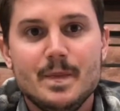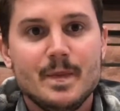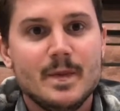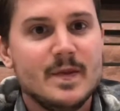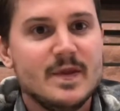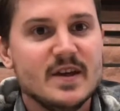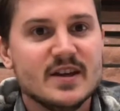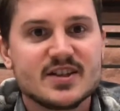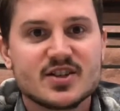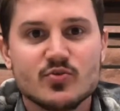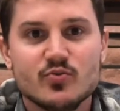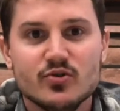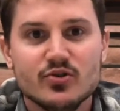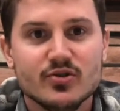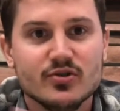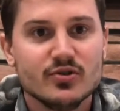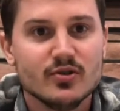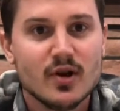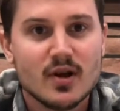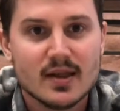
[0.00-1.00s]
This
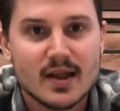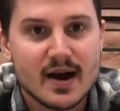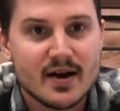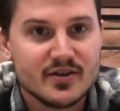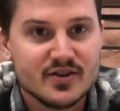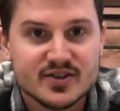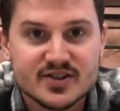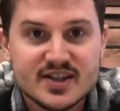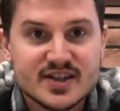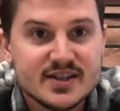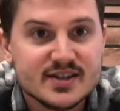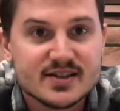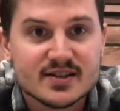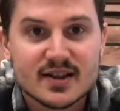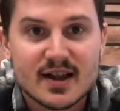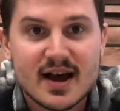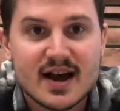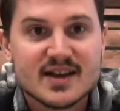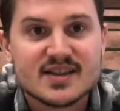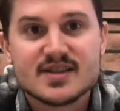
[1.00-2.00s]
will allow your tea to
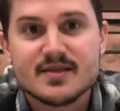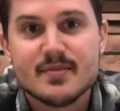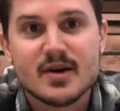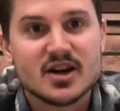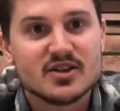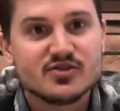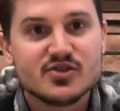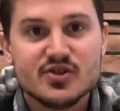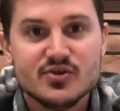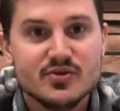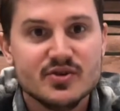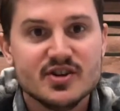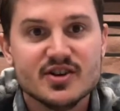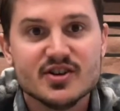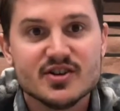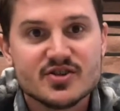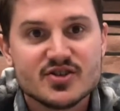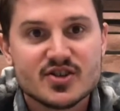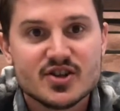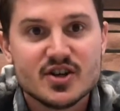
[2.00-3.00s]
last about 2
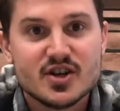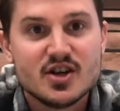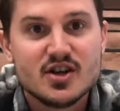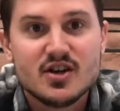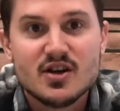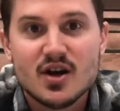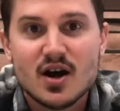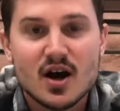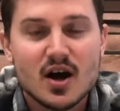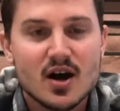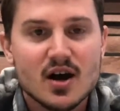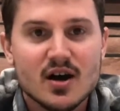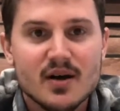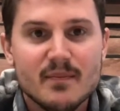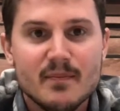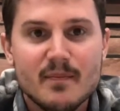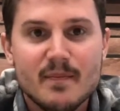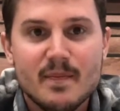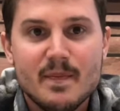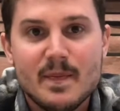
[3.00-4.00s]
years.
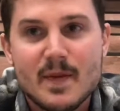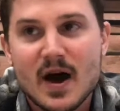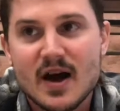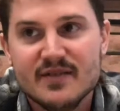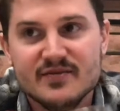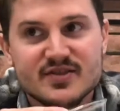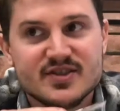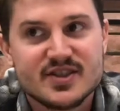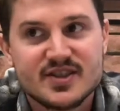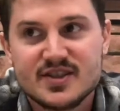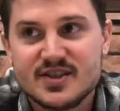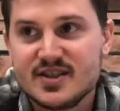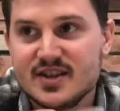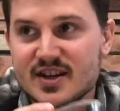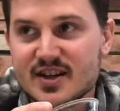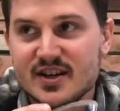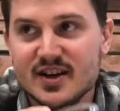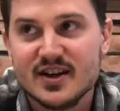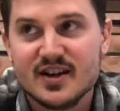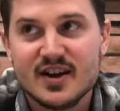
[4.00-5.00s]
I've
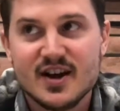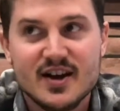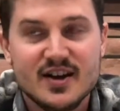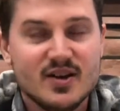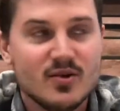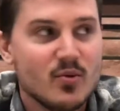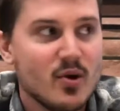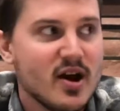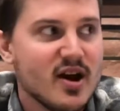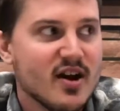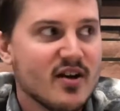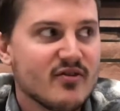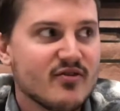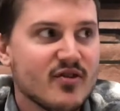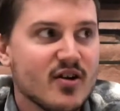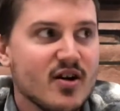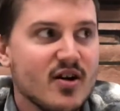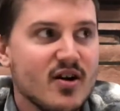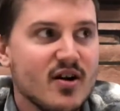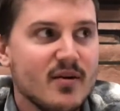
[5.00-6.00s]
seen it anywhere
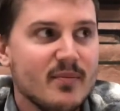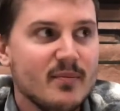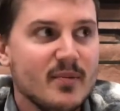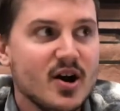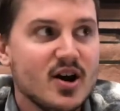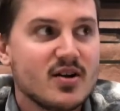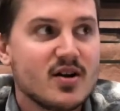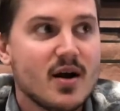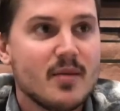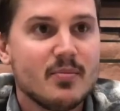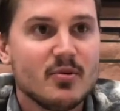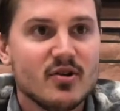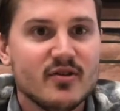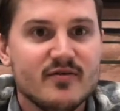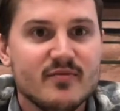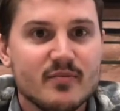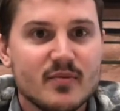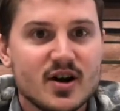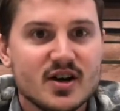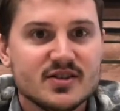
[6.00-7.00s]
from a couple of
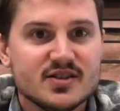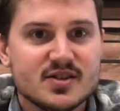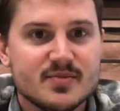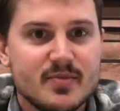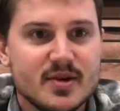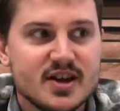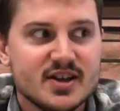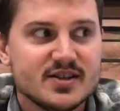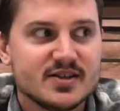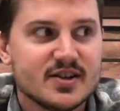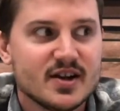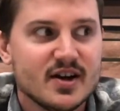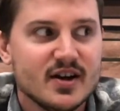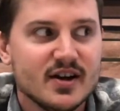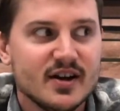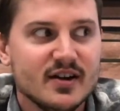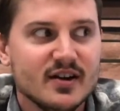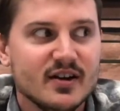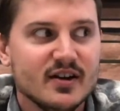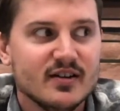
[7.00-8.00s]
months based
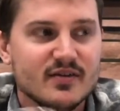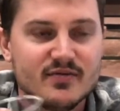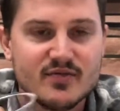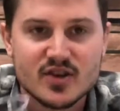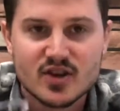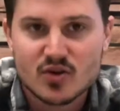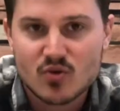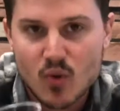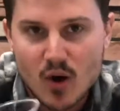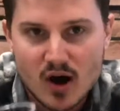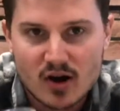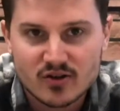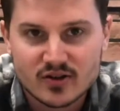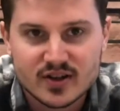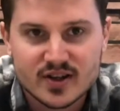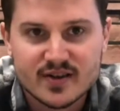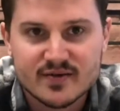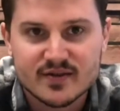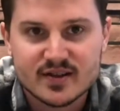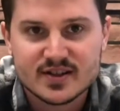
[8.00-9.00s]
on the
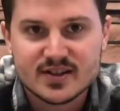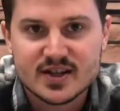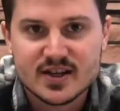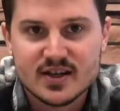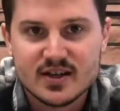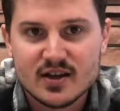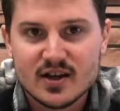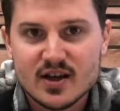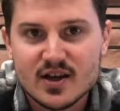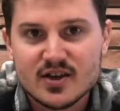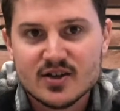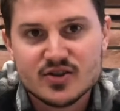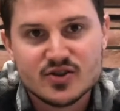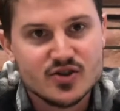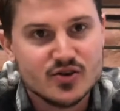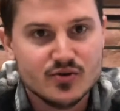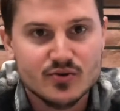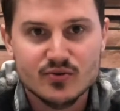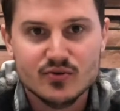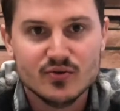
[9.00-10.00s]
quality of the tea
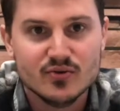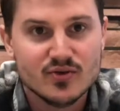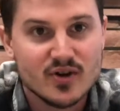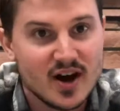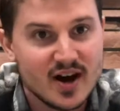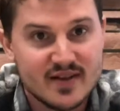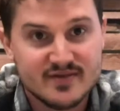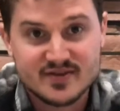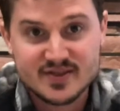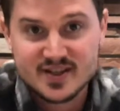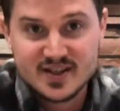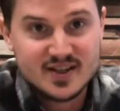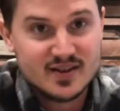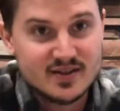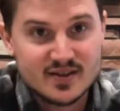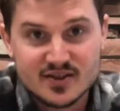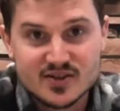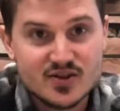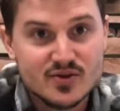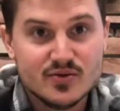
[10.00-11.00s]
to I've seen
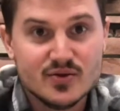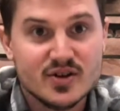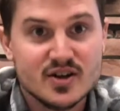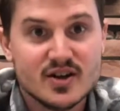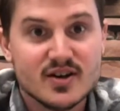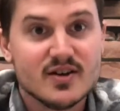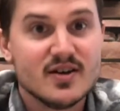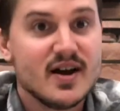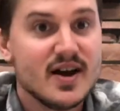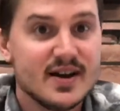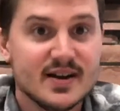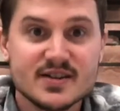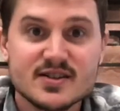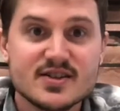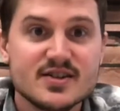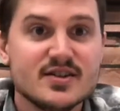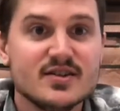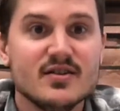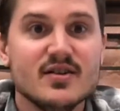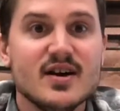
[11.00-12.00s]
the 2 year and it
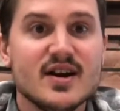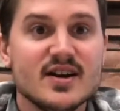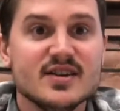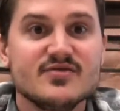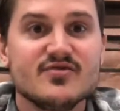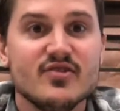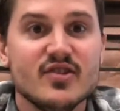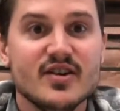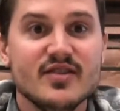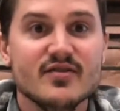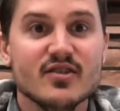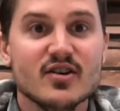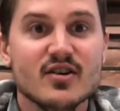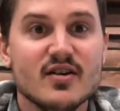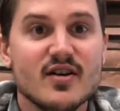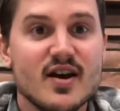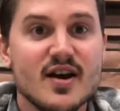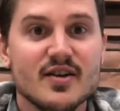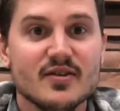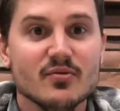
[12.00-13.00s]
still has flavor
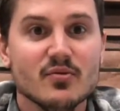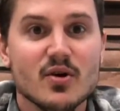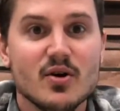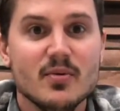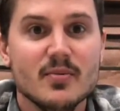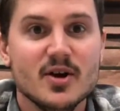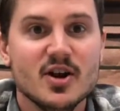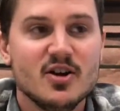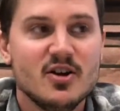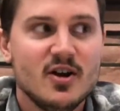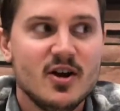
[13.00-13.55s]
and aroma.